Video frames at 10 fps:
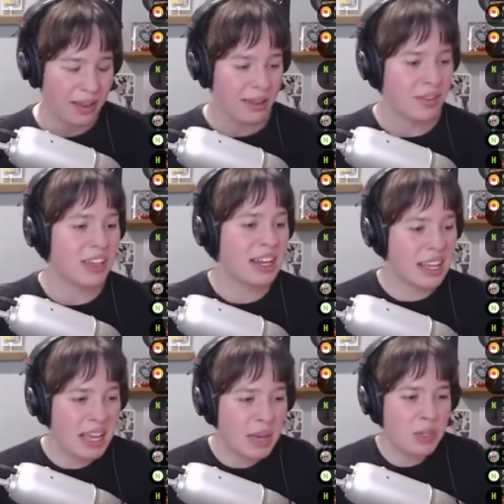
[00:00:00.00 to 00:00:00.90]
that
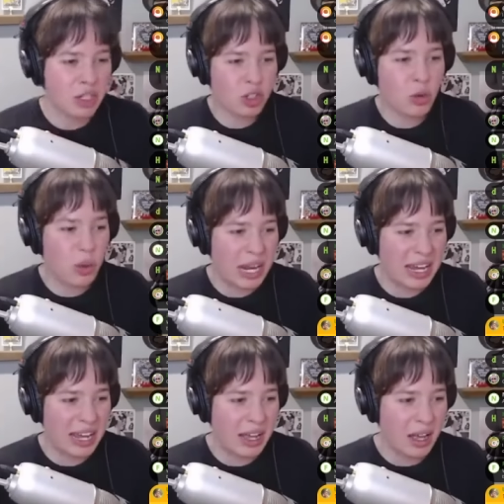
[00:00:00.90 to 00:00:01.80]
he was
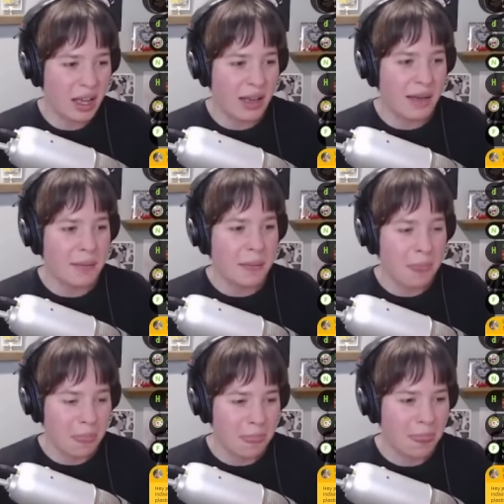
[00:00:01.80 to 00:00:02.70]
tweeting
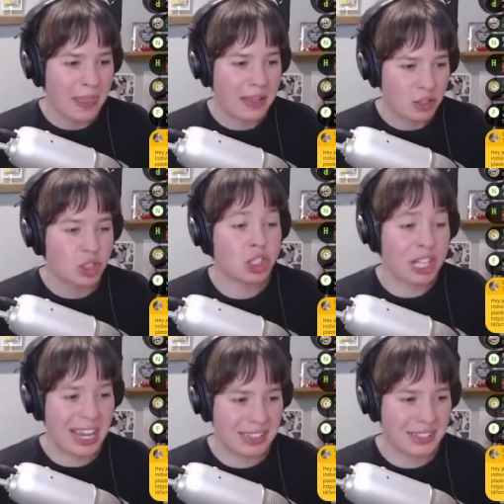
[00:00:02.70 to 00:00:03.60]

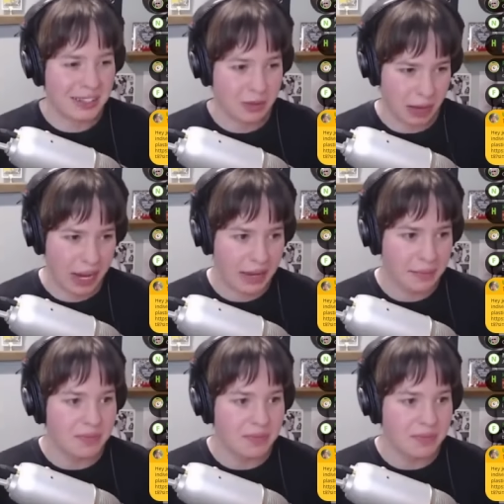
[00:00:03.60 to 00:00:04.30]
shit, right?